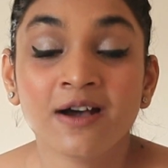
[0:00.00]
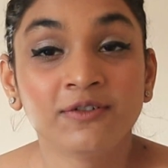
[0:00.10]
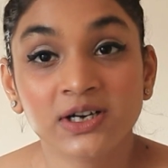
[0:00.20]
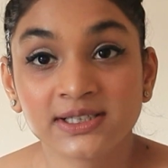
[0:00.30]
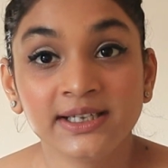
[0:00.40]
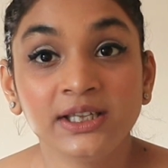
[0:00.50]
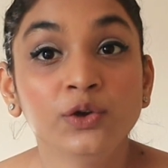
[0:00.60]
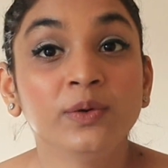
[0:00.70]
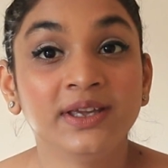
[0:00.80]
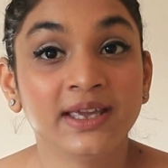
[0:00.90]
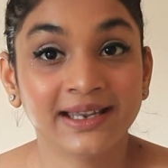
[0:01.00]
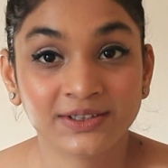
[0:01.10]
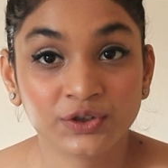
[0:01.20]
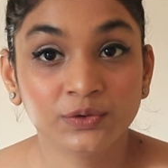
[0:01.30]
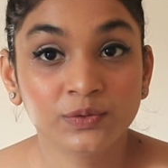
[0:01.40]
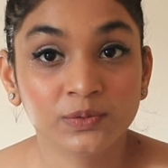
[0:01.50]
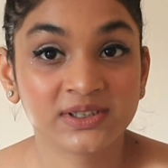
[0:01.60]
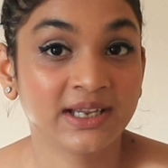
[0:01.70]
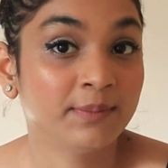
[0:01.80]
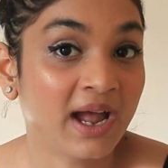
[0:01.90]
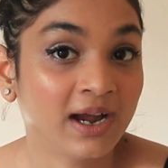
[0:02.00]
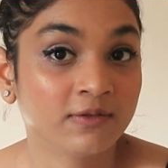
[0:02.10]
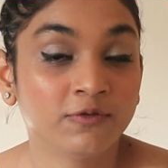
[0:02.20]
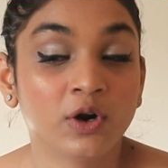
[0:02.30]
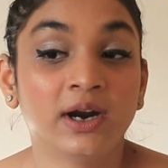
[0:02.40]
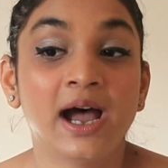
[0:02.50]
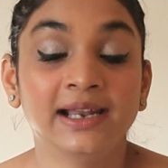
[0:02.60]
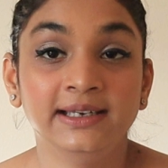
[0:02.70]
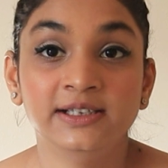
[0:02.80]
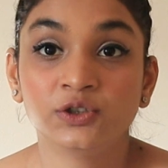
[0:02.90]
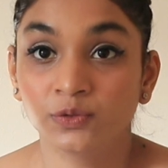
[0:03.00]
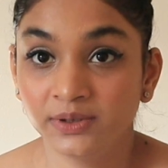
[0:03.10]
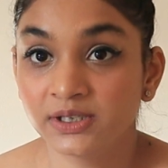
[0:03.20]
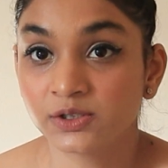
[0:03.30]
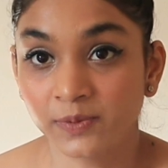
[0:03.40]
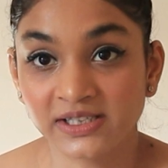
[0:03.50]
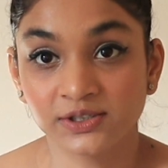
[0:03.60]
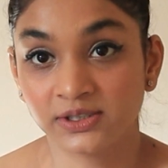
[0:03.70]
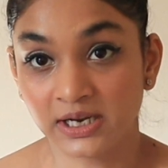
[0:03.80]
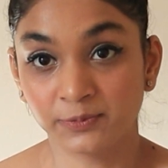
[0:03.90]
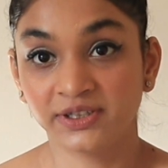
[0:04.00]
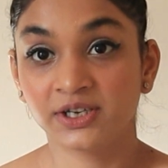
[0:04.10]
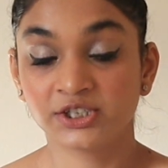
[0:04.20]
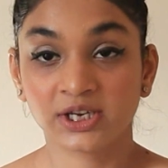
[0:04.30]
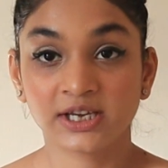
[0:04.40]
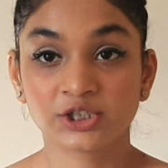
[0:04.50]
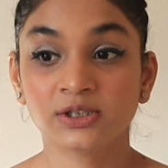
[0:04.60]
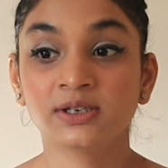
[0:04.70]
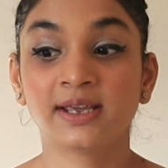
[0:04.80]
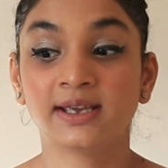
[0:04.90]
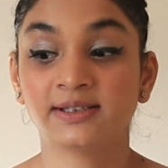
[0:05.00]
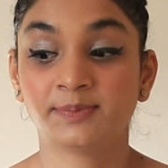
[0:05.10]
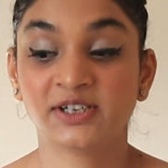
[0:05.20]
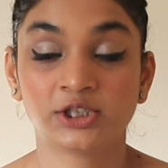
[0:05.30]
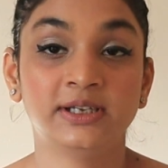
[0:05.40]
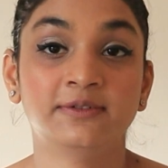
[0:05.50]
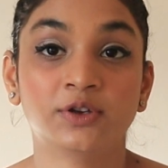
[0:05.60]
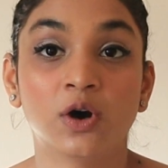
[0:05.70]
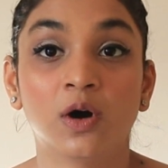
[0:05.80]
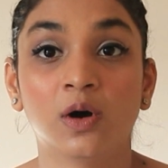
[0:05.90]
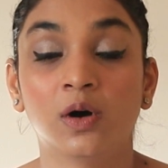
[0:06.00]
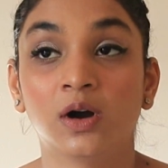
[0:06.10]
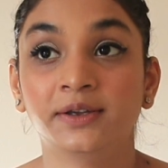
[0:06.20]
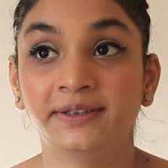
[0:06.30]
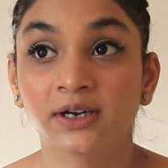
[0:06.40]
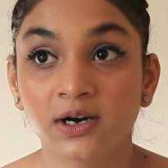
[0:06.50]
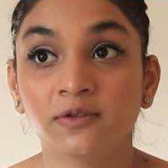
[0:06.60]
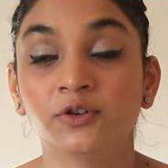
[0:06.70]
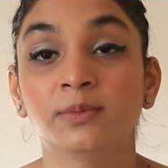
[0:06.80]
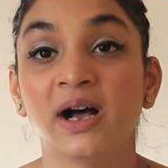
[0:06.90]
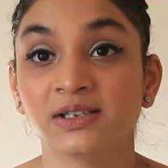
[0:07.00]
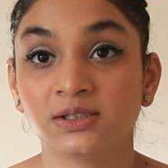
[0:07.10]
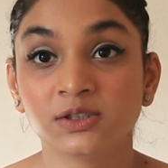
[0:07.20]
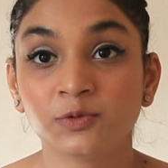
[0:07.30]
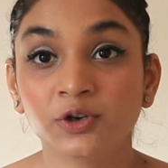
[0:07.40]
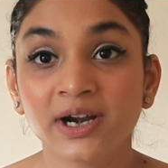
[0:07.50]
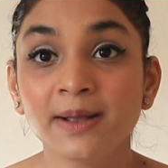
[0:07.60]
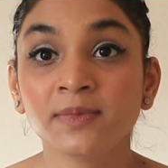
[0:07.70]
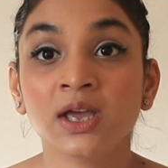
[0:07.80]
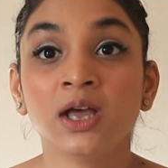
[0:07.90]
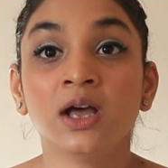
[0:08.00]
firstly, you get to stay back for at least 2 years once you're done with your education, especially if you're here for a master's program.